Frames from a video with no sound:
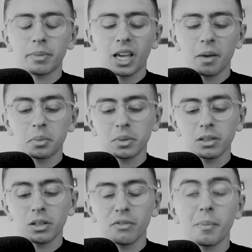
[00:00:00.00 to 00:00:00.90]

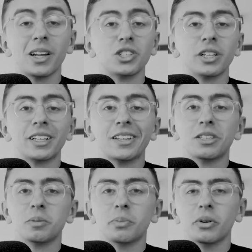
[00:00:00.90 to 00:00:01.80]
capable of imagining at
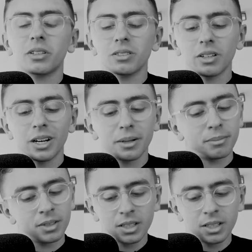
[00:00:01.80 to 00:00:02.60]
this point in time.